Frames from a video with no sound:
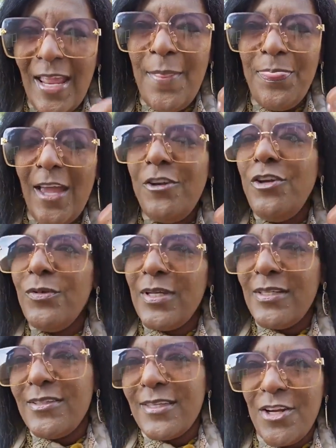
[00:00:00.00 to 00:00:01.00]
and then you
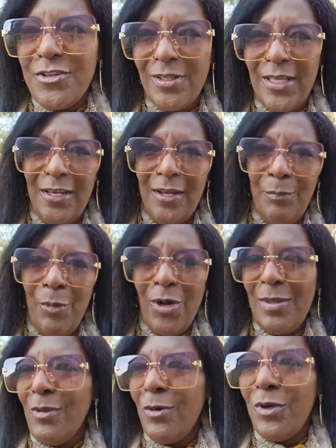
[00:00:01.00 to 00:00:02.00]
can schedule an
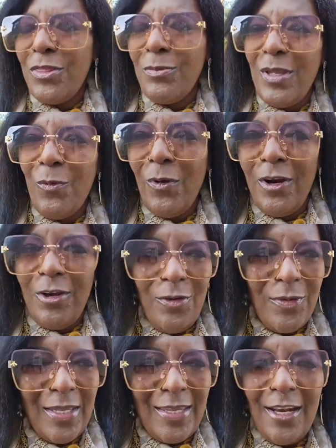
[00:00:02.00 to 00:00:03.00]
appointment with me where you
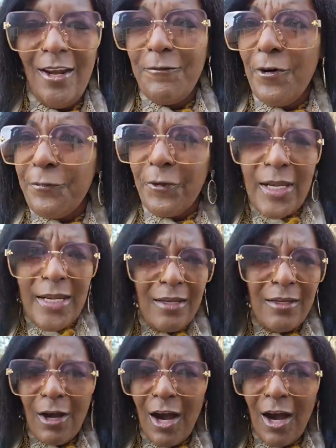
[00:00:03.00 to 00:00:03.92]
can get on for free.